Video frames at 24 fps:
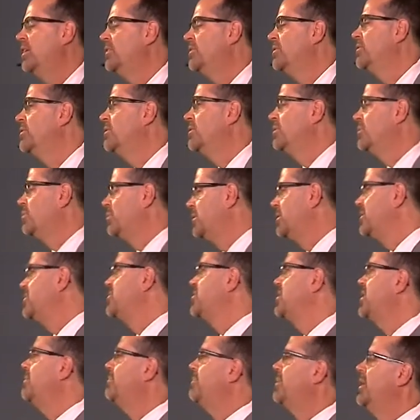under the
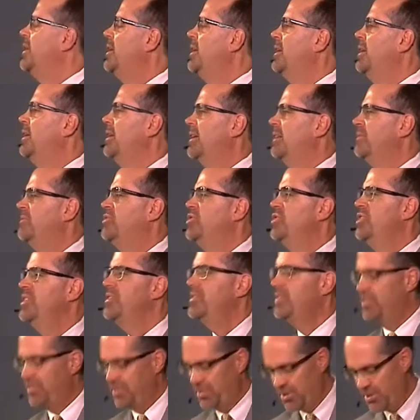lordship of
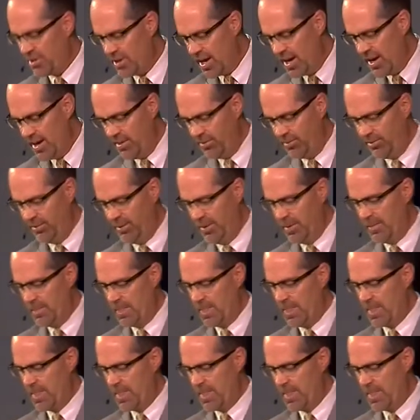Jesus Christ.